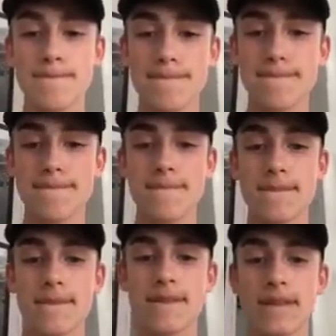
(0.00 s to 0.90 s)
Mm.
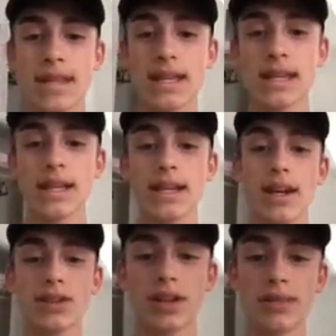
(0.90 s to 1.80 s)

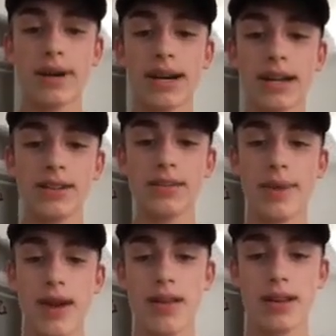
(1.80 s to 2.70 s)
Johnny mad because they're
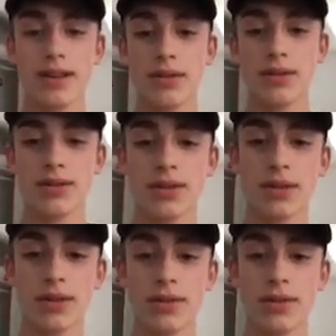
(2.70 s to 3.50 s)
better than you. True.